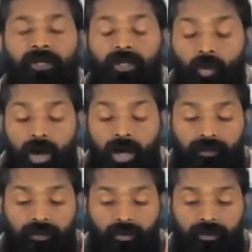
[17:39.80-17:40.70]
You
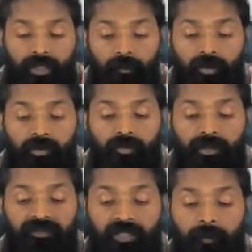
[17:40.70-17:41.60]
are not able to
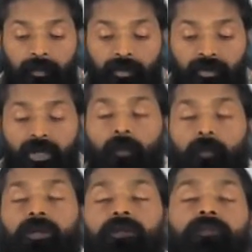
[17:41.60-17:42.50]
accept your
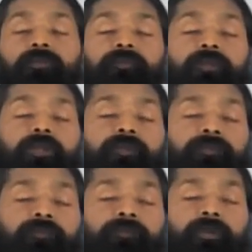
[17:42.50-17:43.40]

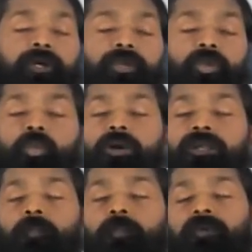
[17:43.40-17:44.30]
abundanceness. You
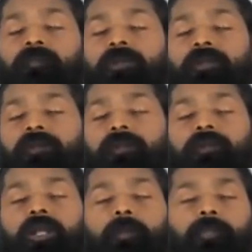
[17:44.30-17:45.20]
want perfectly
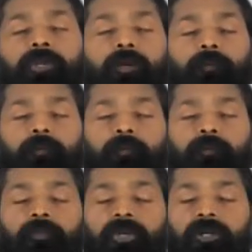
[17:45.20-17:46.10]
wrapped up,
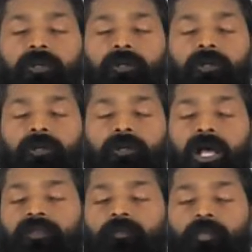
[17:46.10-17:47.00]

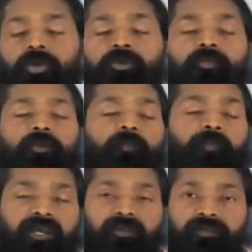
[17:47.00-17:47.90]
nice, beautiful
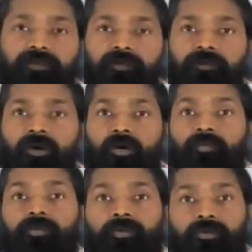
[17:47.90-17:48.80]
packaging
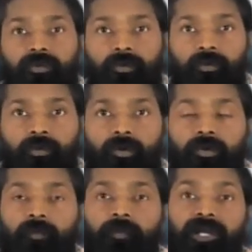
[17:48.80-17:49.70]
of your soul
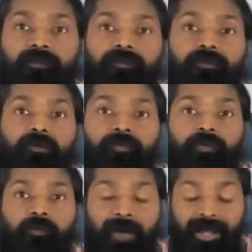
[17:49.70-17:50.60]
or packaging of
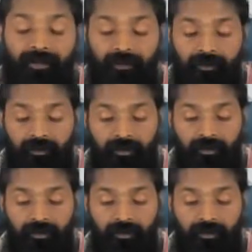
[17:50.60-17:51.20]
your mind